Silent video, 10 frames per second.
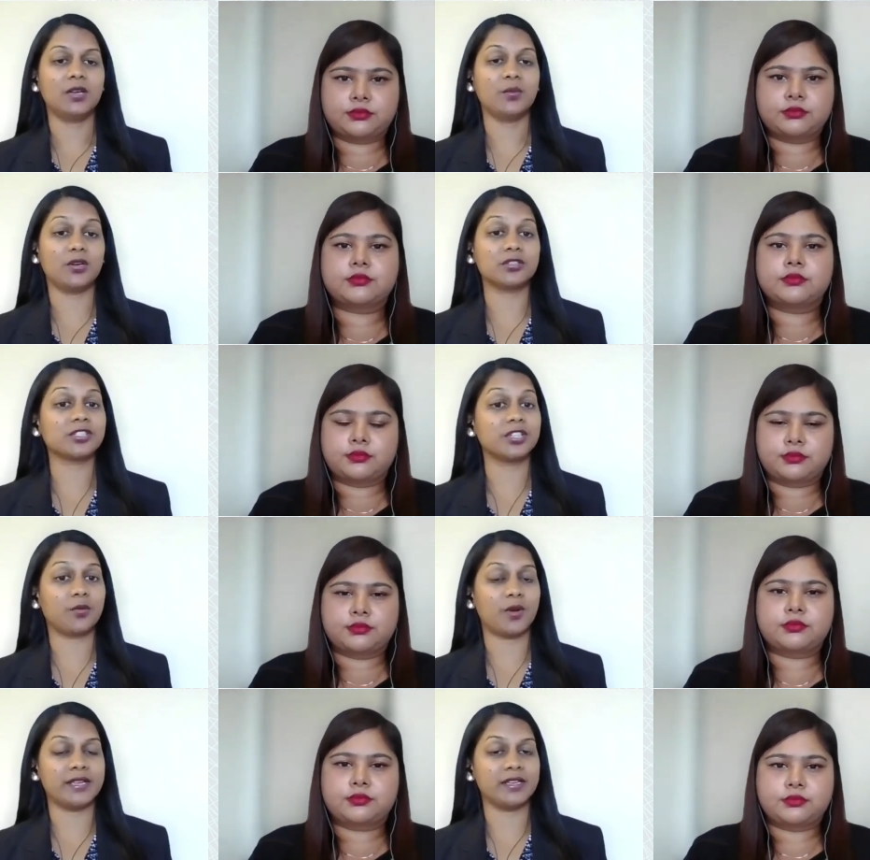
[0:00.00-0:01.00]
Speaker 1: We also
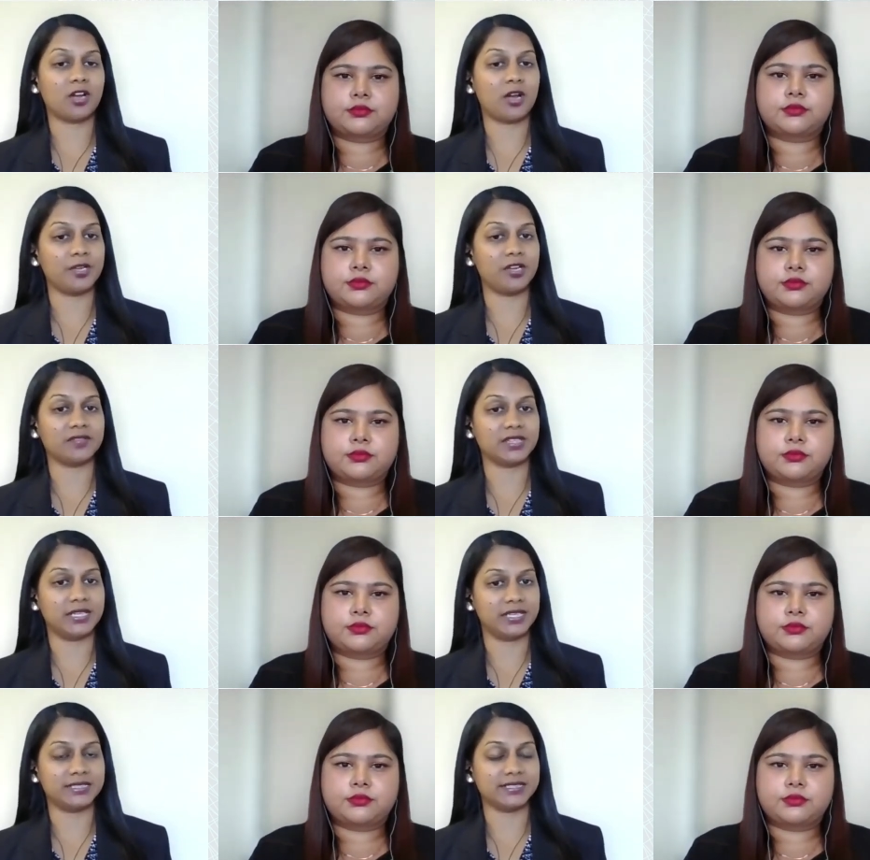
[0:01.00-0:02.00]
require a copy of the
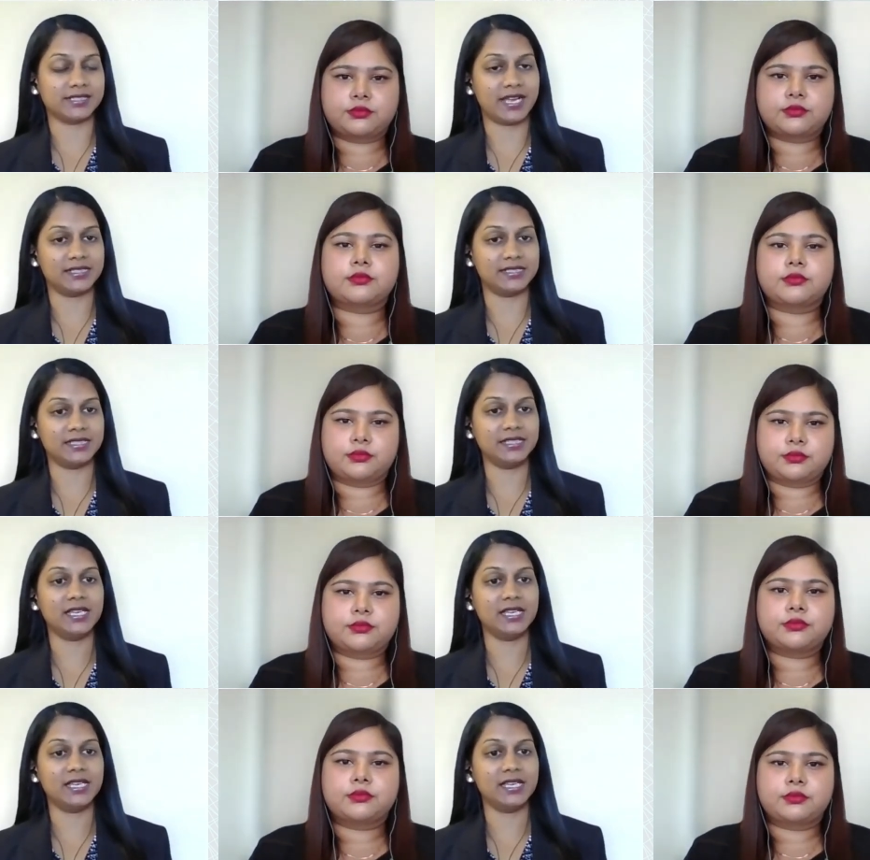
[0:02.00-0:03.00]
learner's I D
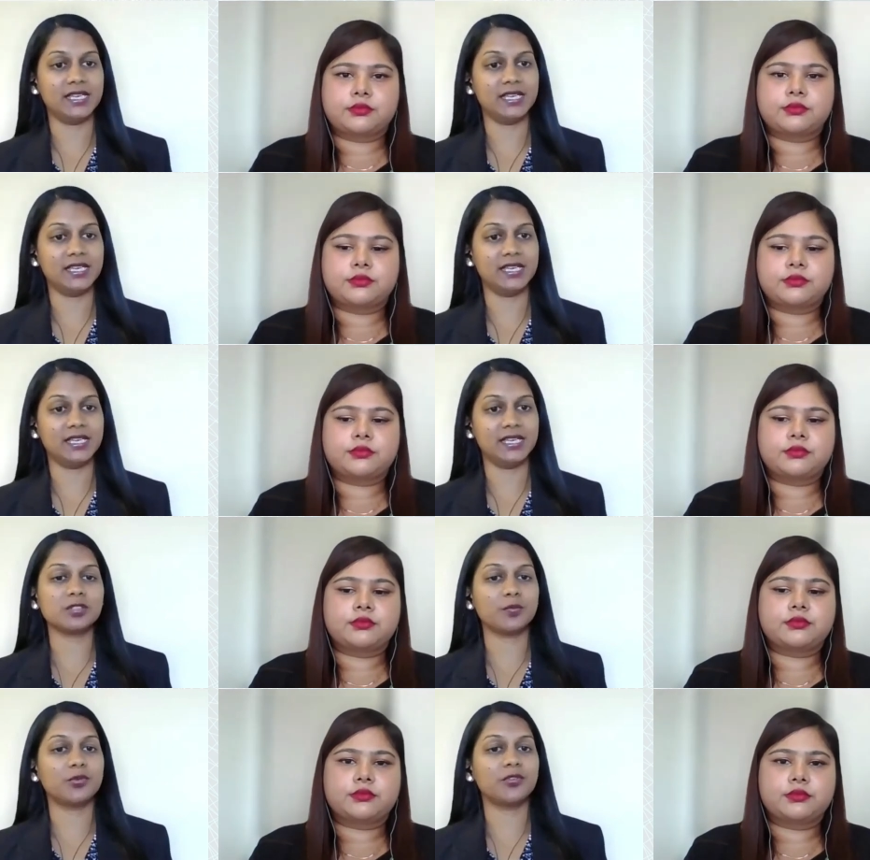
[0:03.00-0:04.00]
and then
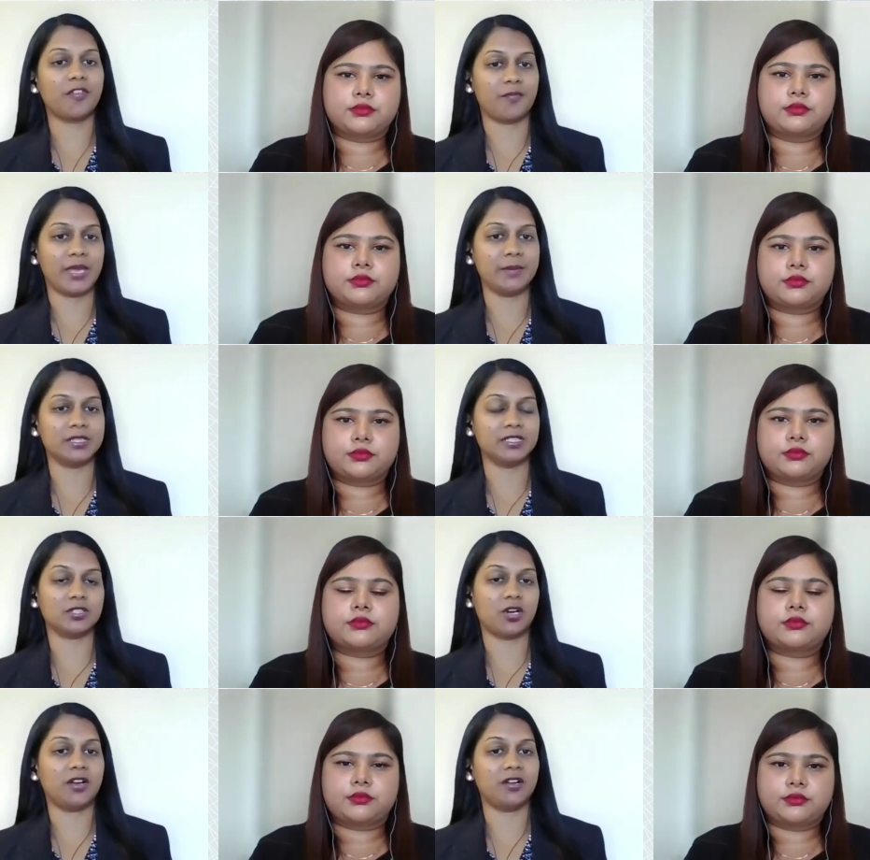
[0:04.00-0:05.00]
also proof of payment
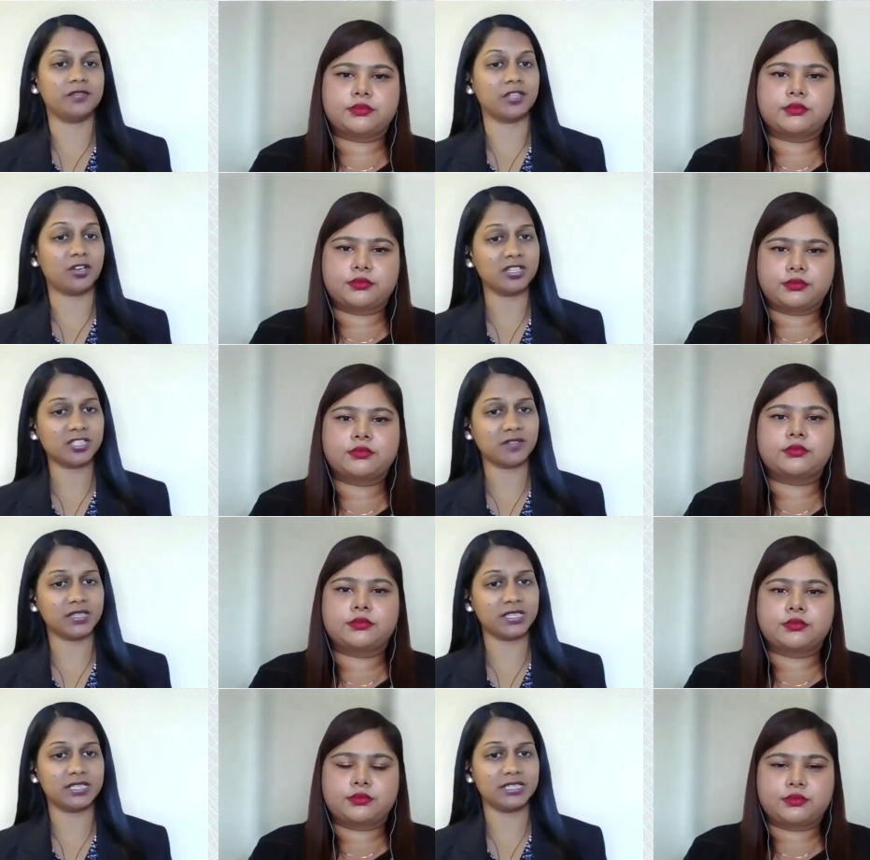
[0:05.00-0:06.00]
of the cost of
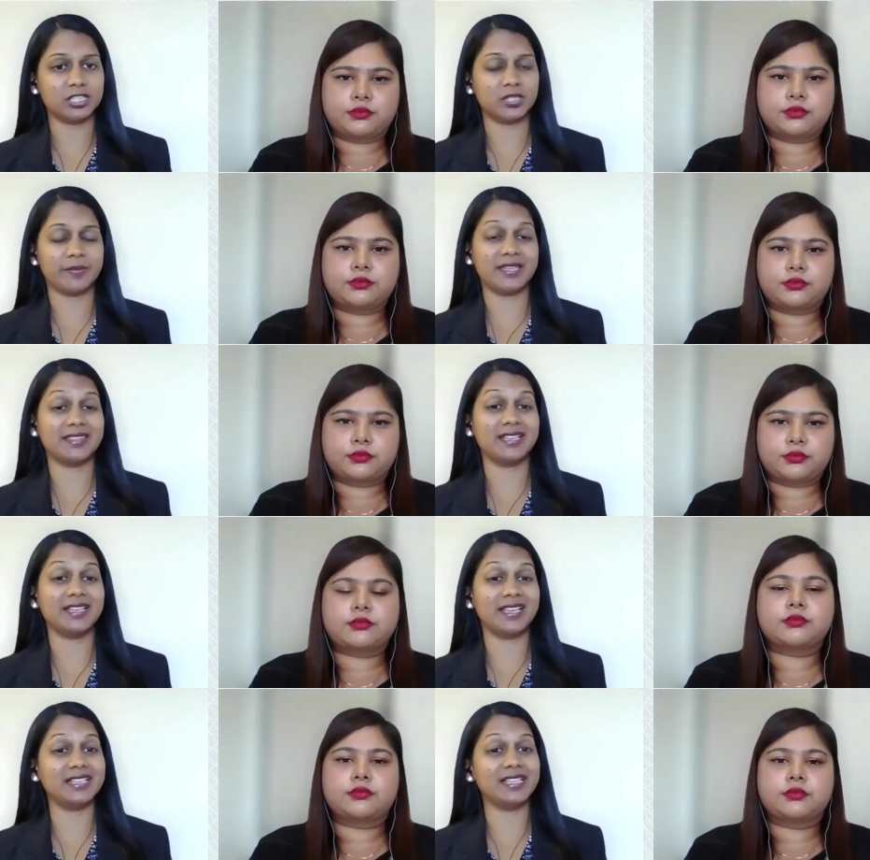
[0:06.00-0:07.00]
the learnership and
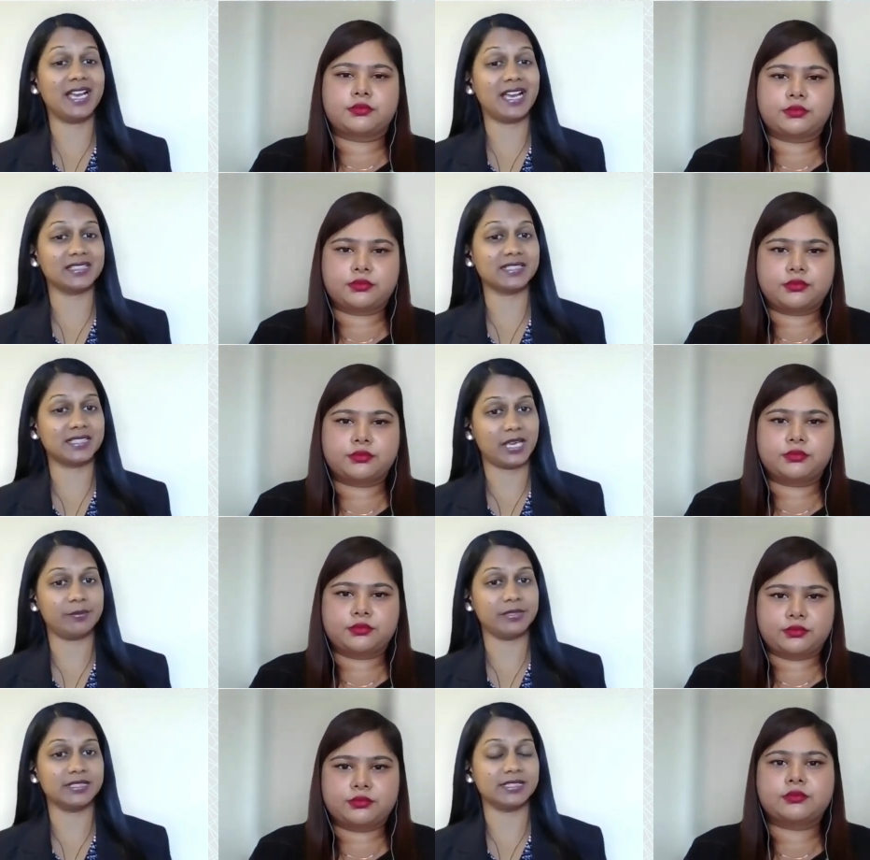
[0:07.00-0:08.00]
then any other
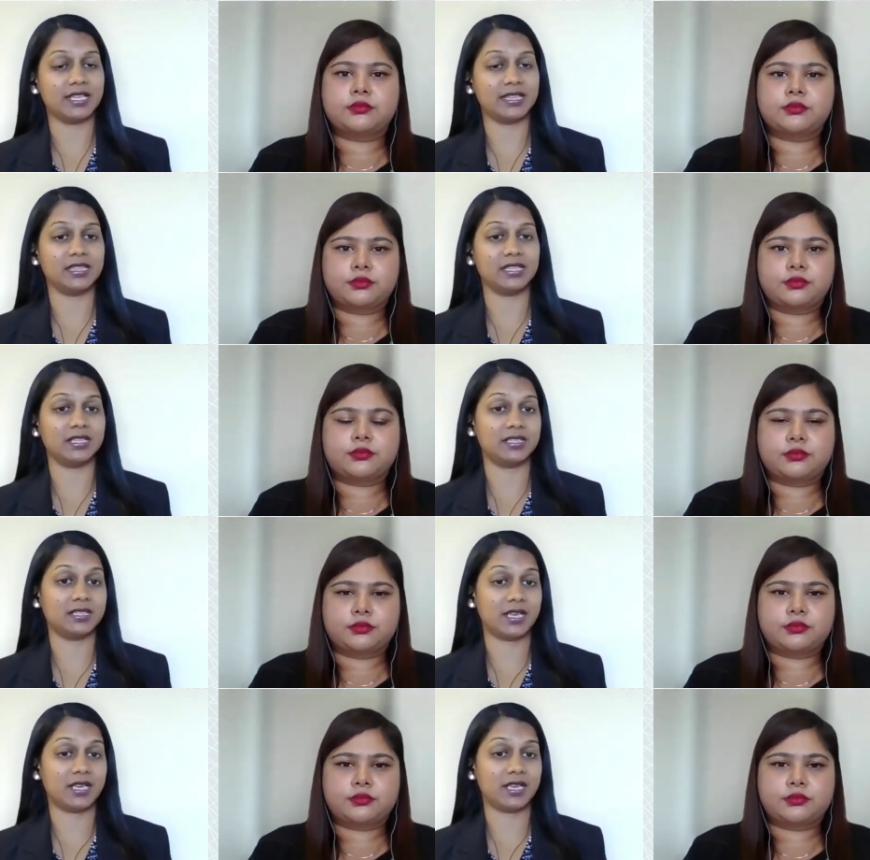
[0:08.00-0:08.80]
stipends that the